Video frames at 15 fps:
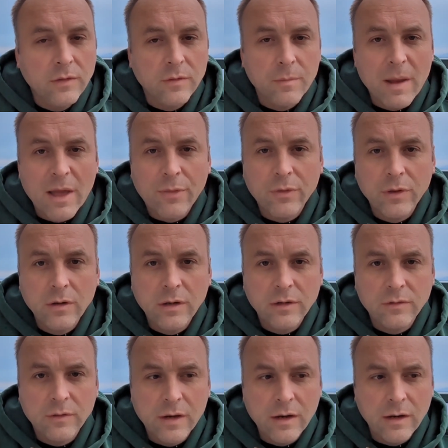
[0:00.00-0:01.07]
method.
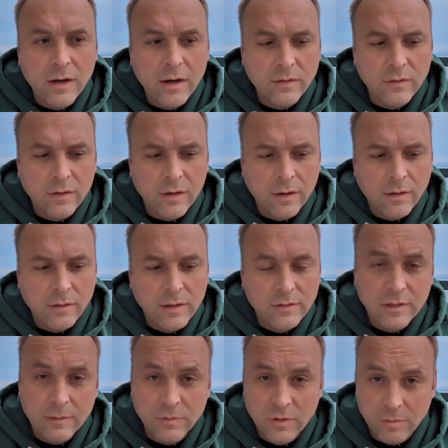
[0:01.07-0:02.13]
It
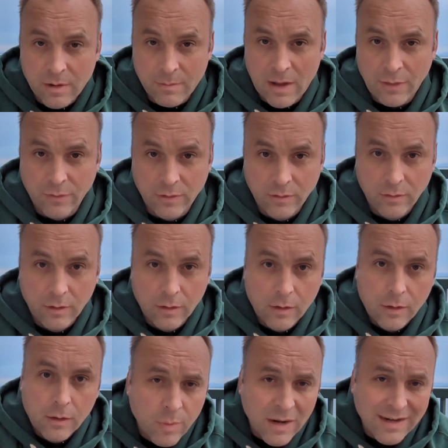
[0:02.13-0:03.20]
seems to be a method.
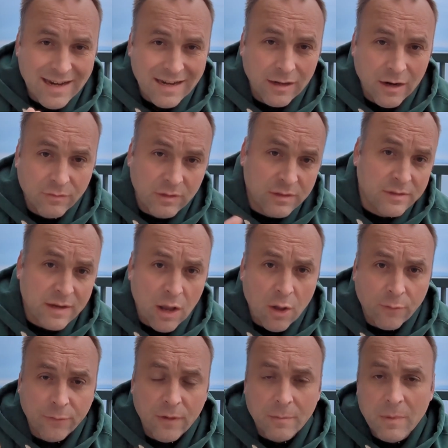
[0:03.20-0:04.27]
But in and of
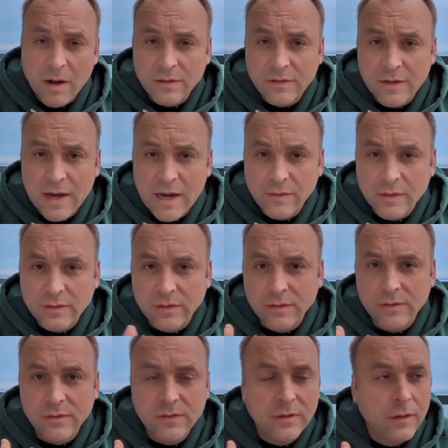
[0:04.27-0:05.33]
itself, I'm not saying this
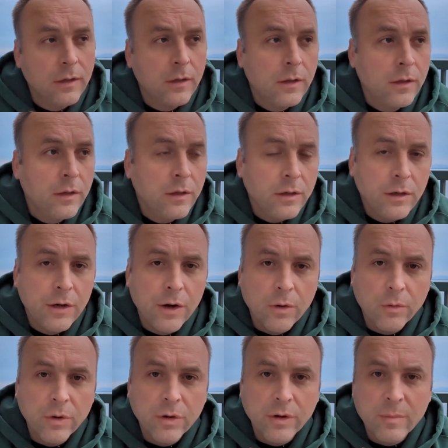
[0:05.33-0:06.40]
is,
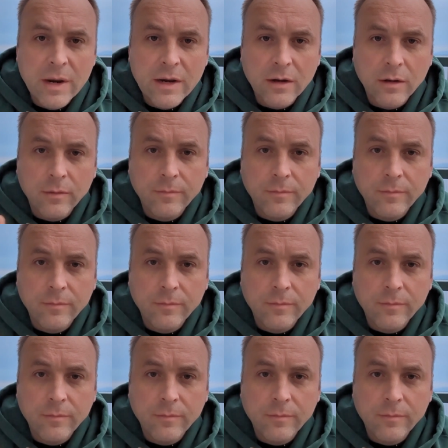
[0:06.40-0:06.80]
going to make